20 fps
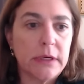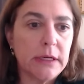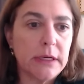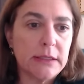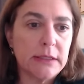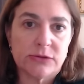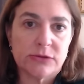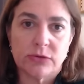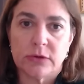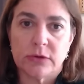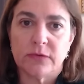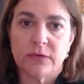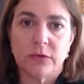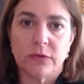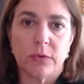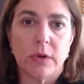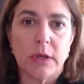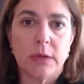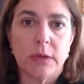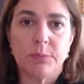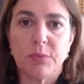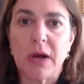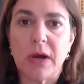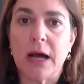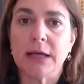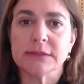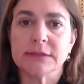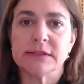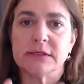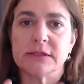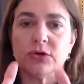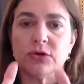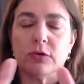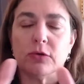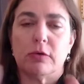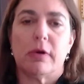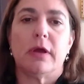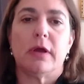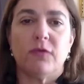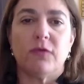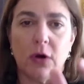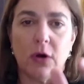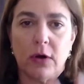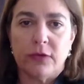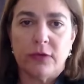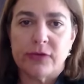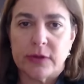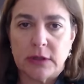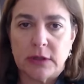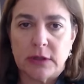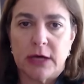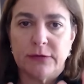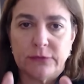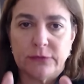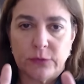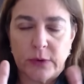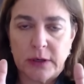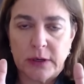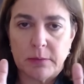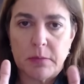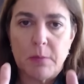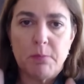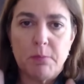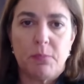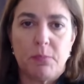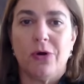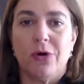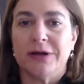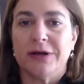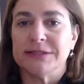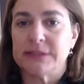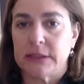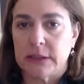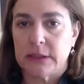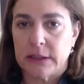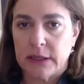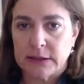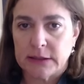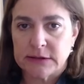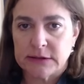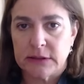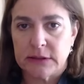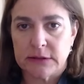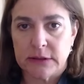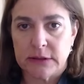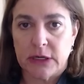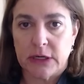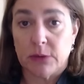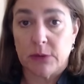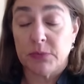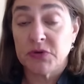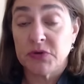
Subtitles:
is sort of the repository of all the left-wing poison against Netanyahu.